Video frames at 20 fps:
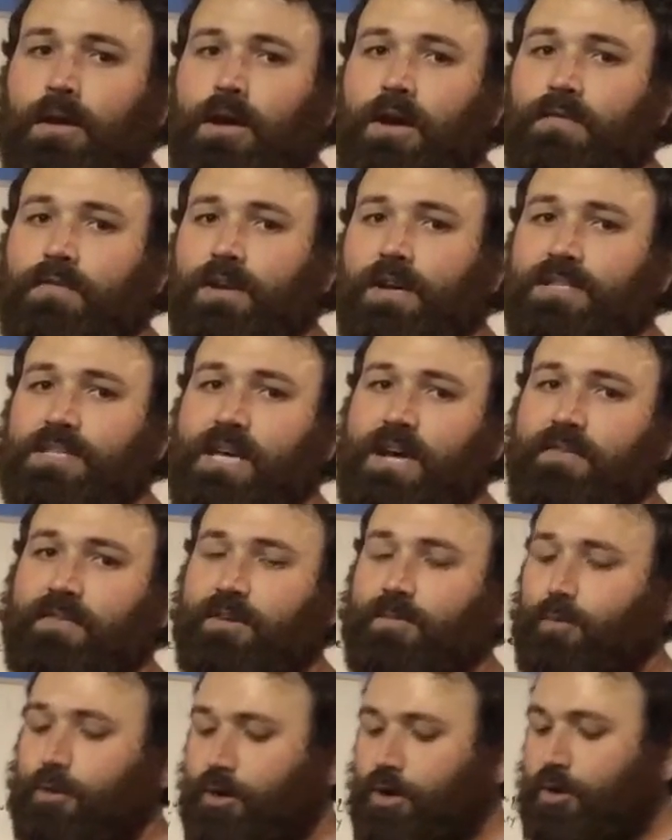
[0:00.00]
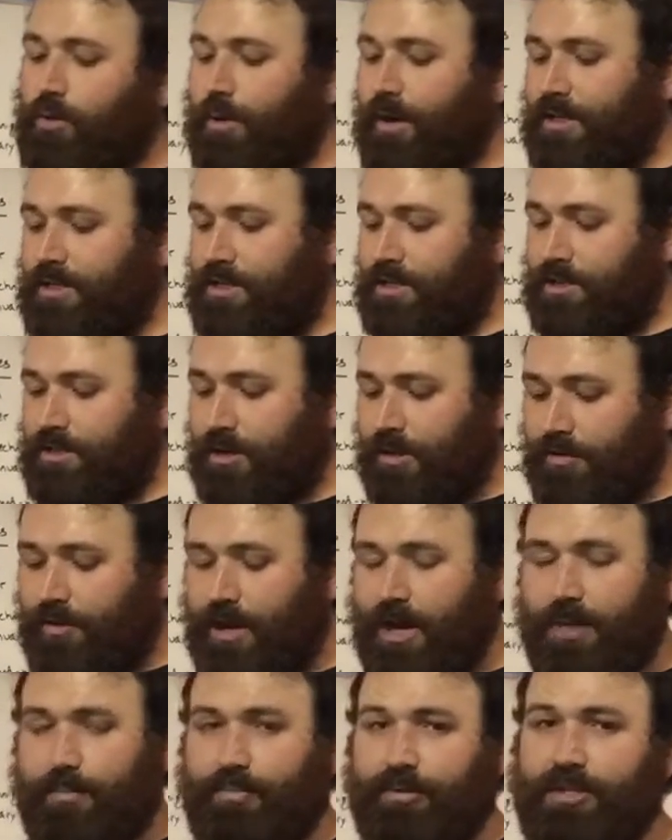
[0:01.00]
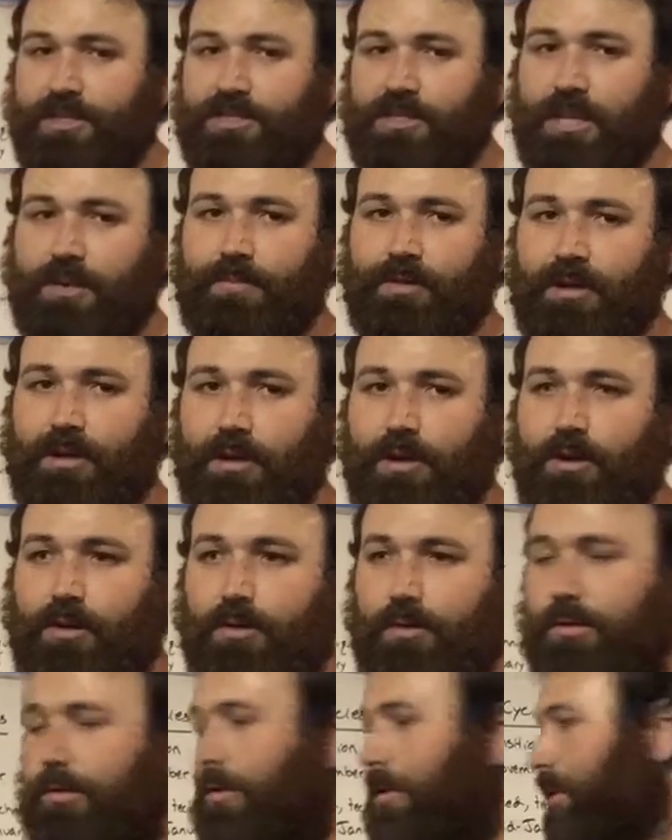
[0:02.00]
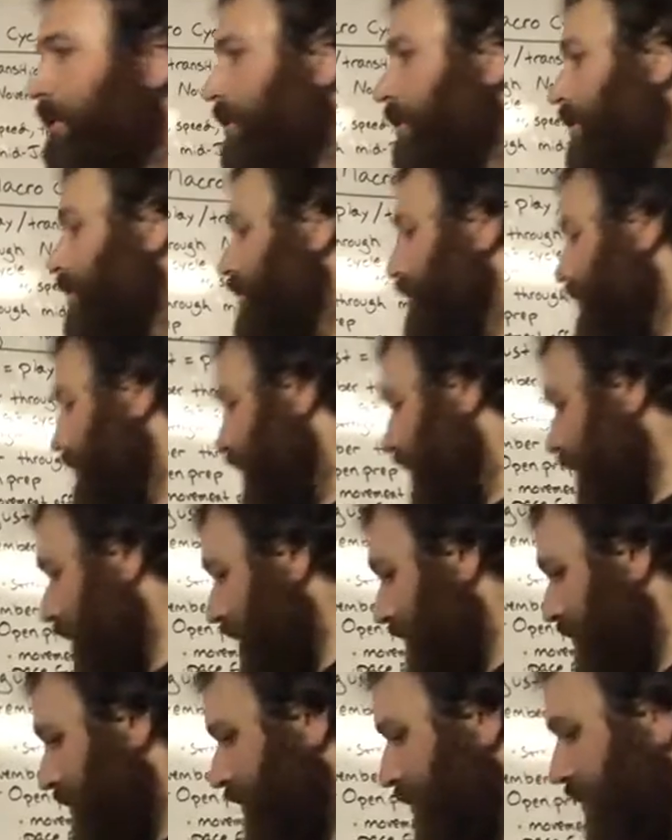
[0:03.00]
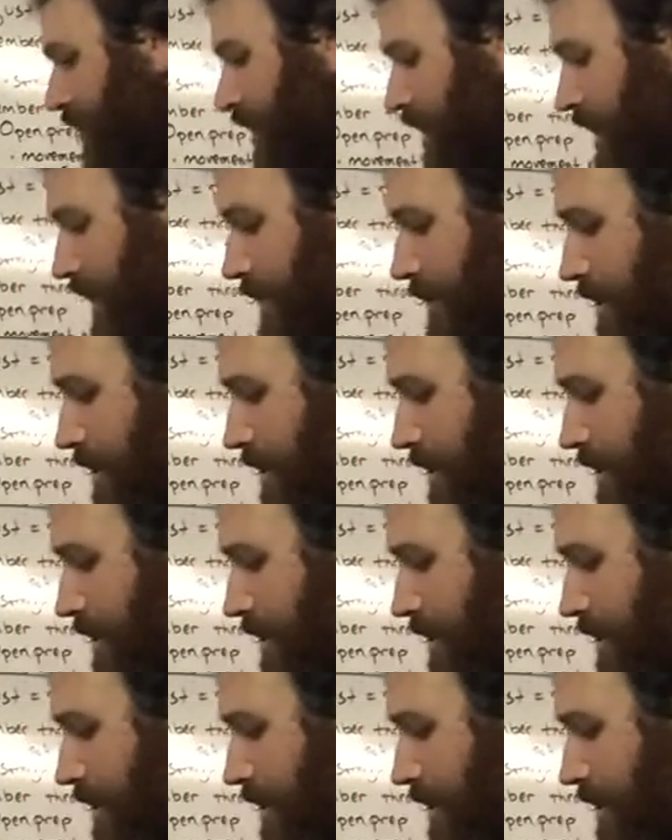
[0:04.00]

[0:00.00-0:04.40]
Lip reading: If you guys have any more questions on that, please let me know. Feel free to